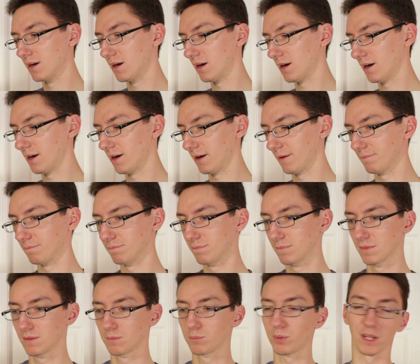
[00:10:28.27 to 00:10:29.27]

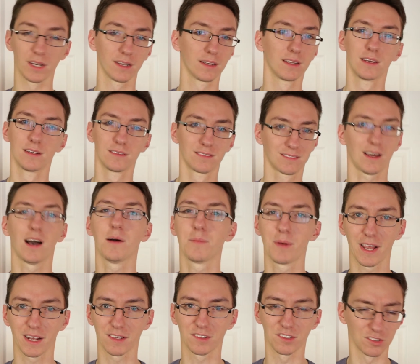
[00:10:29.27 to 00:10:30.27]
But Tom
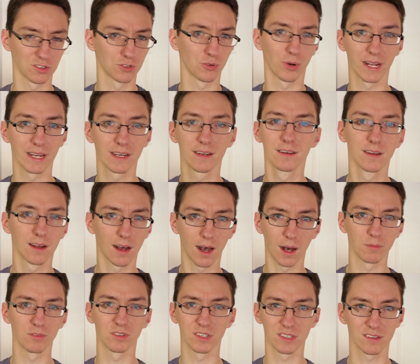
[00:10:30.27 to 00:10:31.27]
Hanks is great,
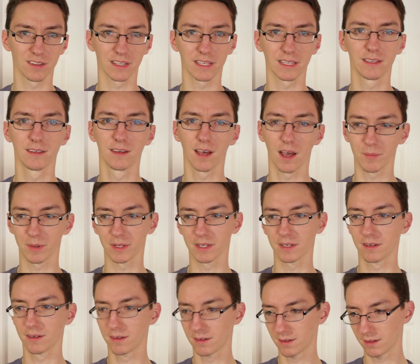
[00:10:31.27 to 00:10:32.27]
obviously. I
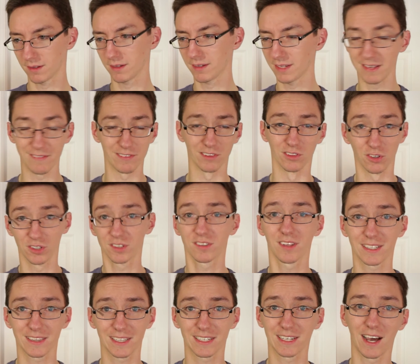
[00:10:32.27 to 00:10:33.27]
mean, he even looks
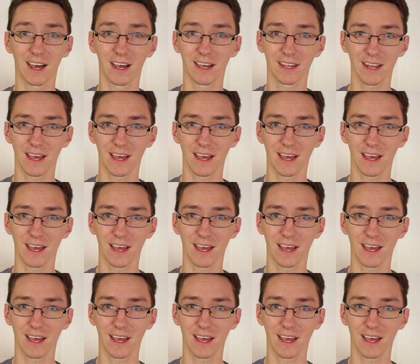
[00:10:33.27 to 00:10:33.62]
like the guy